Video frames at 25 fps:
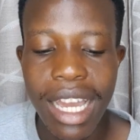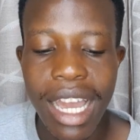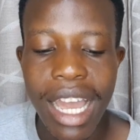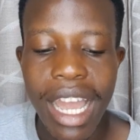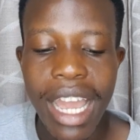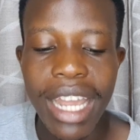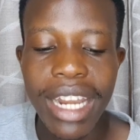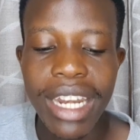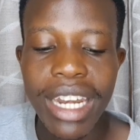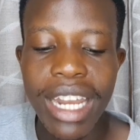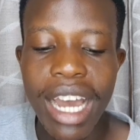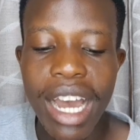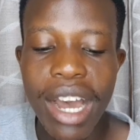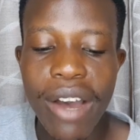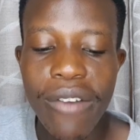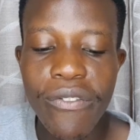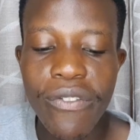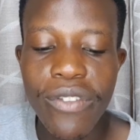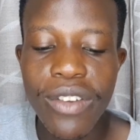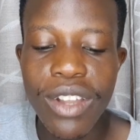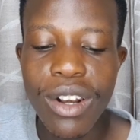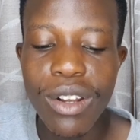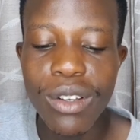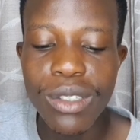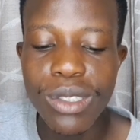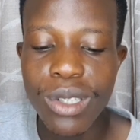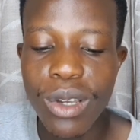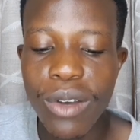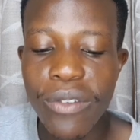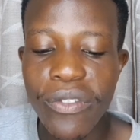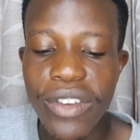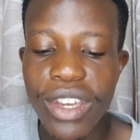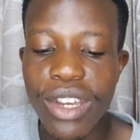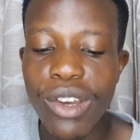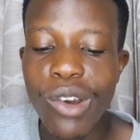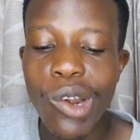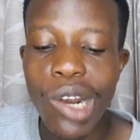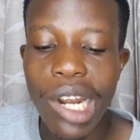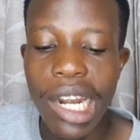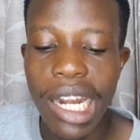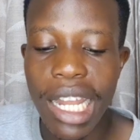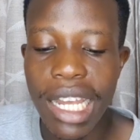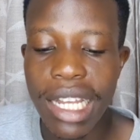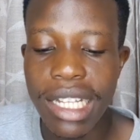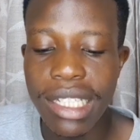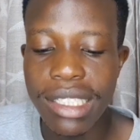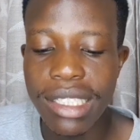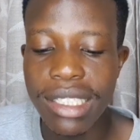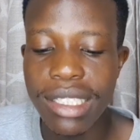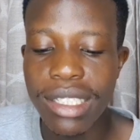and a philosophical
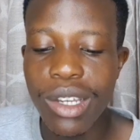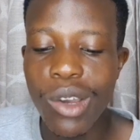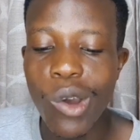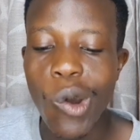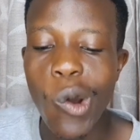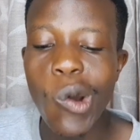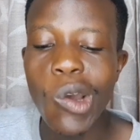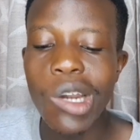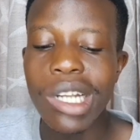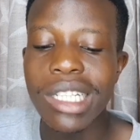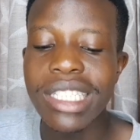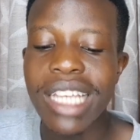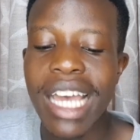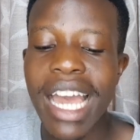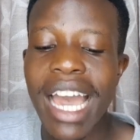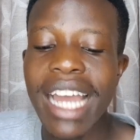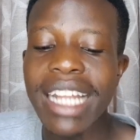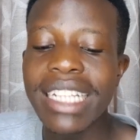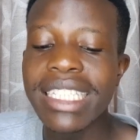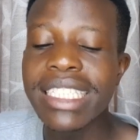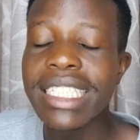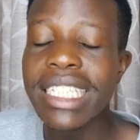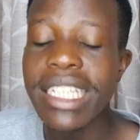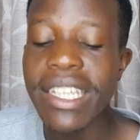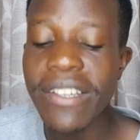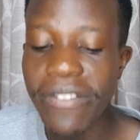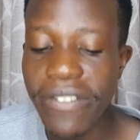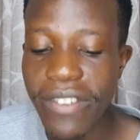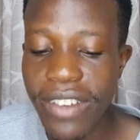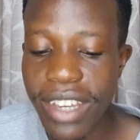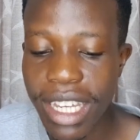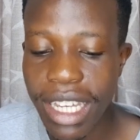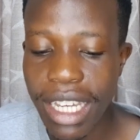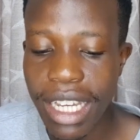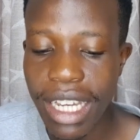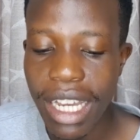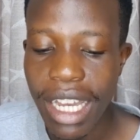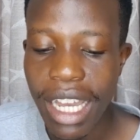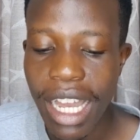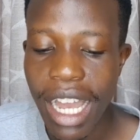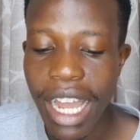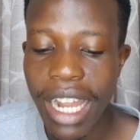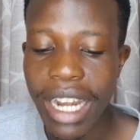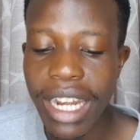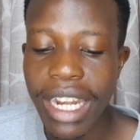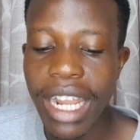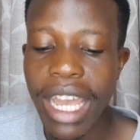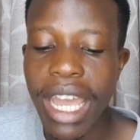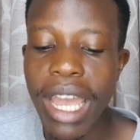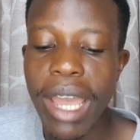lens, or scientific
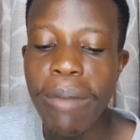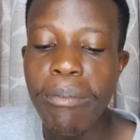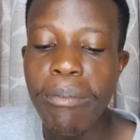and